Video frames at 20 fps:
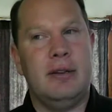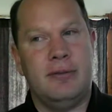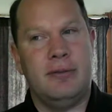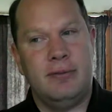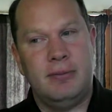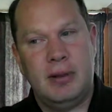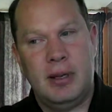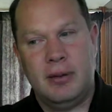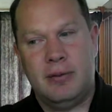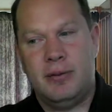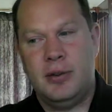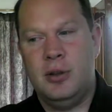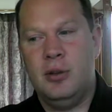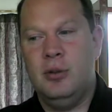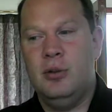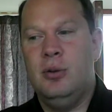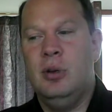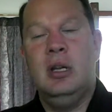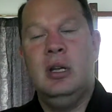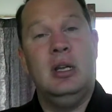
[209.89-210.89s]
If, if
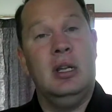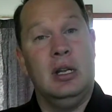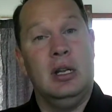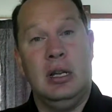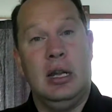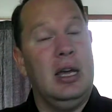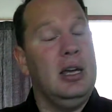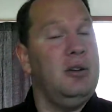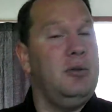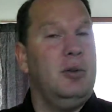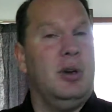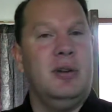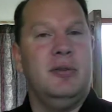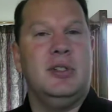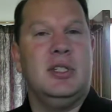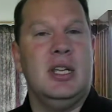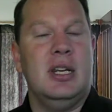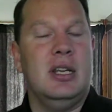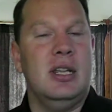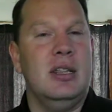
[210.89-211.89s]
you like what I've
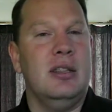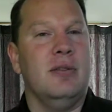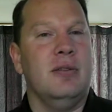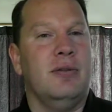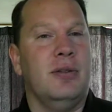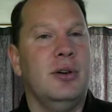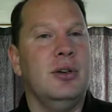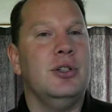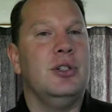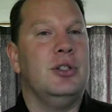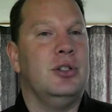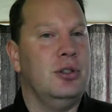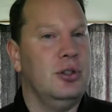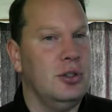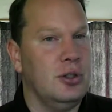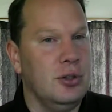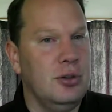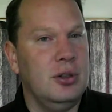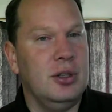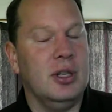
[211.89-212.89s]
said in the
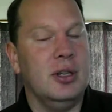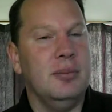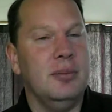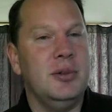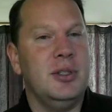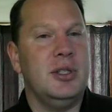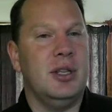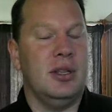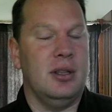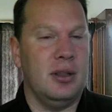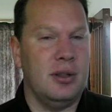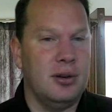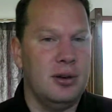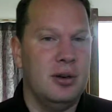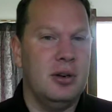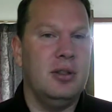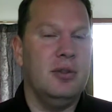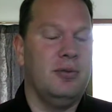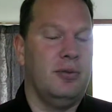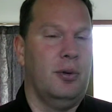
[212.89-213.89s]
first two clips, and the
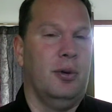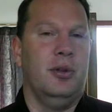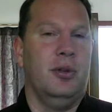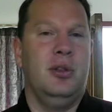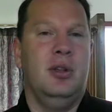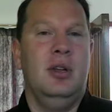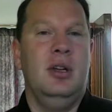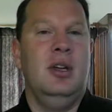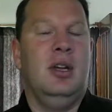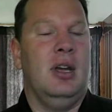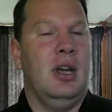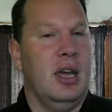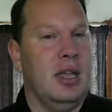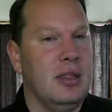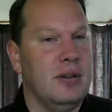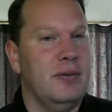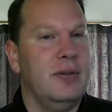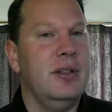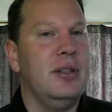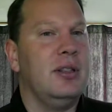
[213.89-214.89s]
third and the fourth,
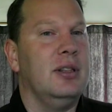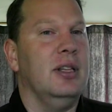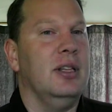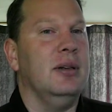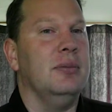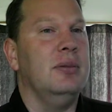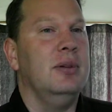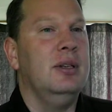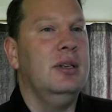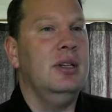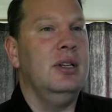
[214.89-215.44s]
and the fifth clip,